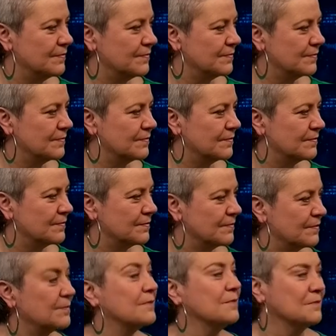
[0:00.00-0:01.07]

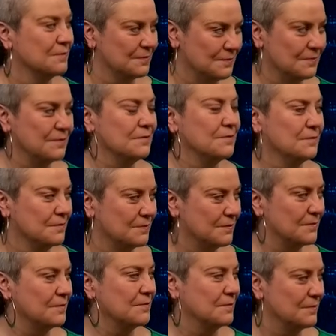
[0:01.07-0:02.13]

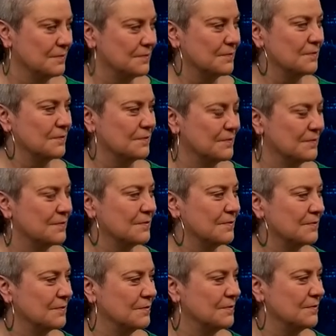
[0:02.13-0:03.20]

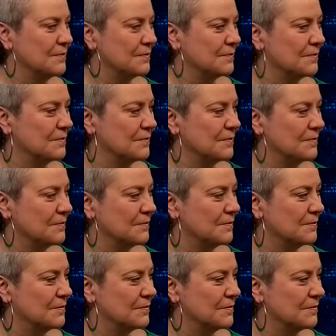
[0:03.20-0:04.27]

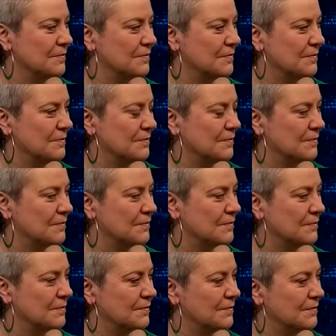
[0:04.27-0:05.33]

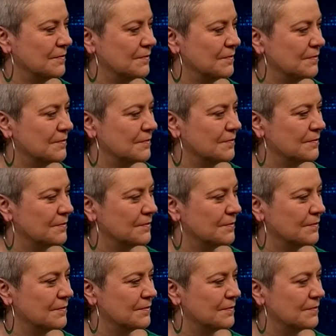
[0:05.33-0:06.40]

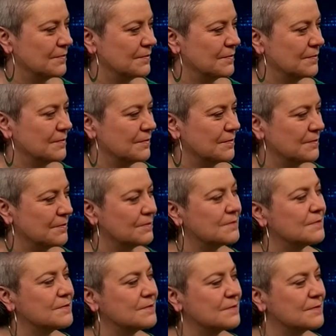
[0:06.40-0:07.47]

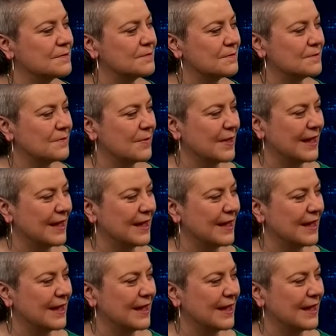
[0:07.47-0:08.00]
(not speaking)